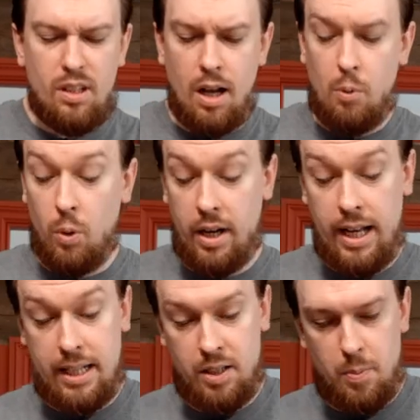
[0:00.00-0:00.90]
uh, one I
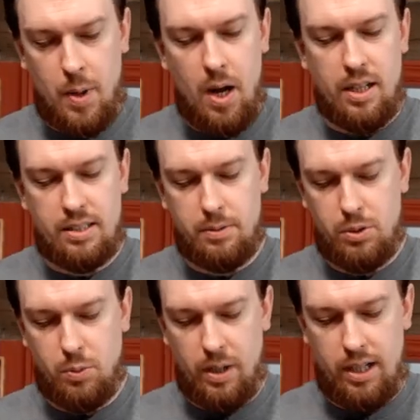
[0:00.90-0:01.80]
had in the past that
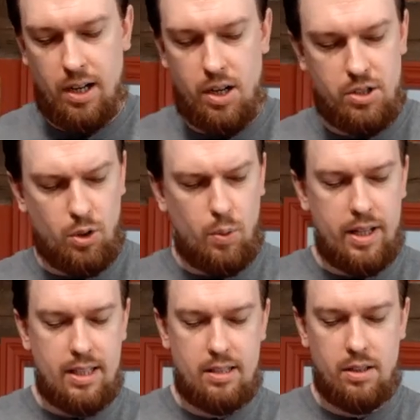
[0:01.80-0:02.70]
was quite large, not
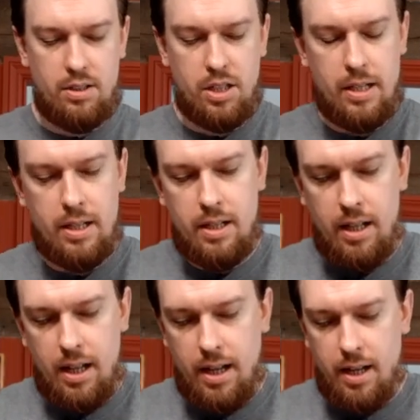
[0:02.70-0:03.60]
quite this large,
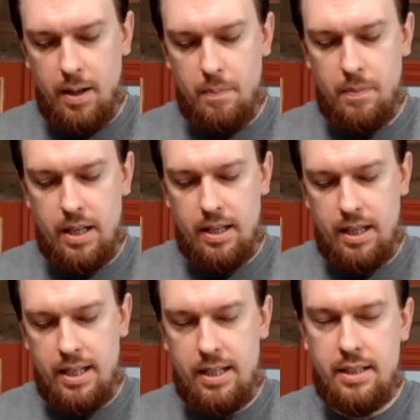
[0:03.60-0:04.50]
um,
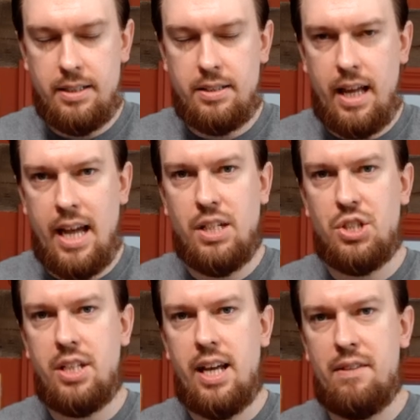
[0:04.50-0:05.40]
is
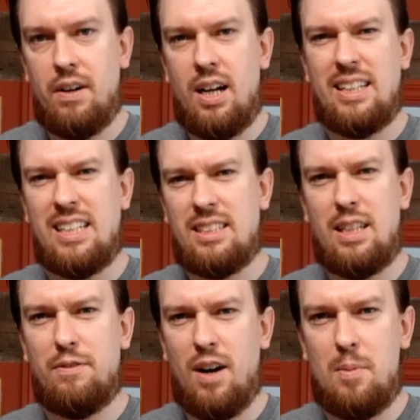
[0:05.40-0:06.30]
HDF, high
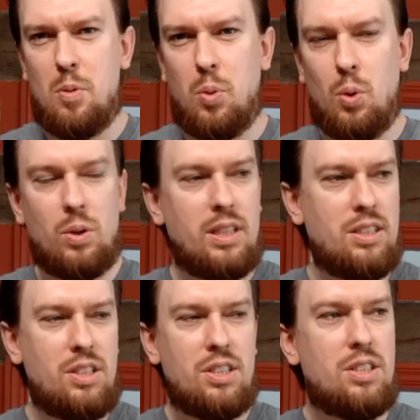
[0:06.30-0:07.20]
density fiber board.
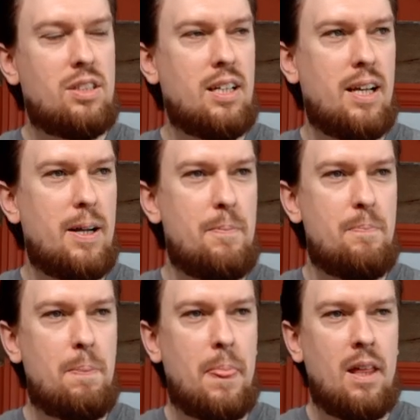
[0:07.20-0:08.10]
It's just
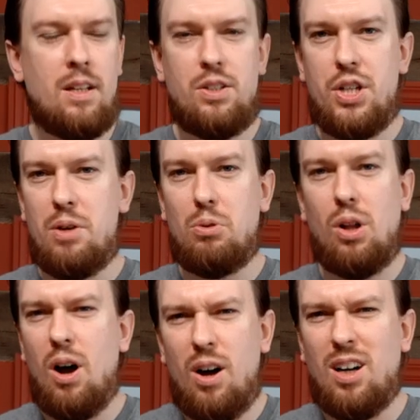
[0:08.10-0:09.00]
um, general
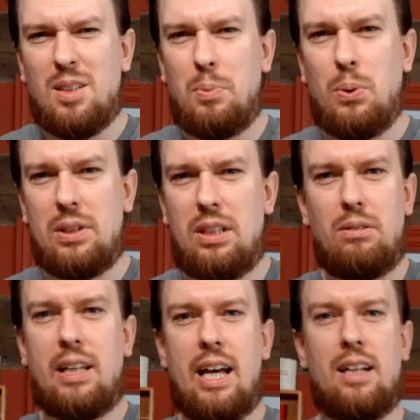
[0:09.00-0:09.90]
hard board that
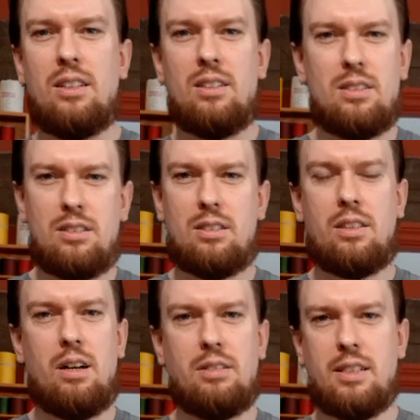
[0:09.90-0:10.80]
you get that
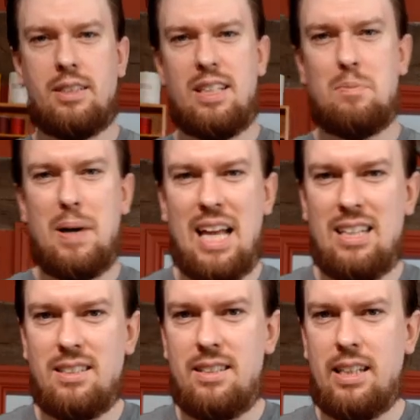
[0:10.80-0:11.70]
goes underneath
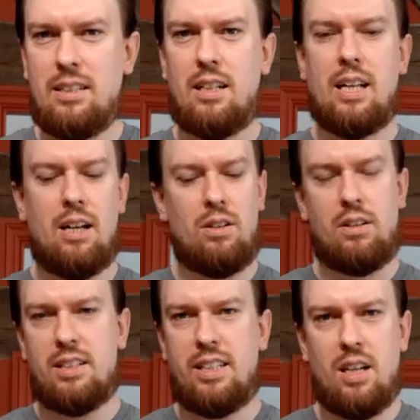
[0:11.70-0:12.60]
pallets and things like that. A
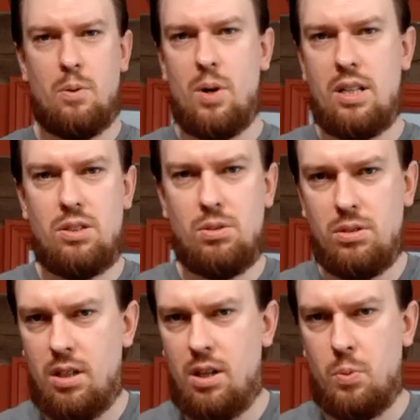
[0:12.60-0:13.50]
lot of DIY
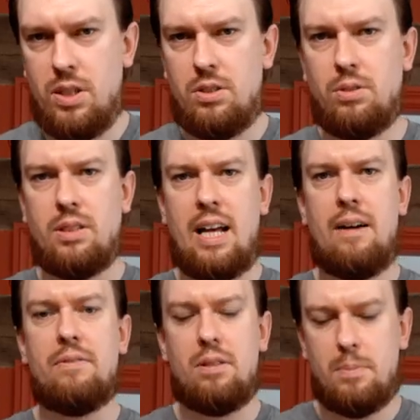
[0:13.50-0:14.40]
stores, hardware stores
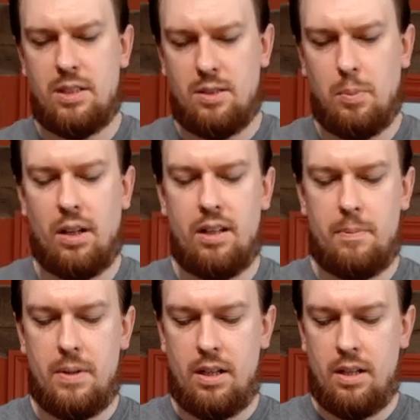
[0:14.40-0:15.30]
have them and supply them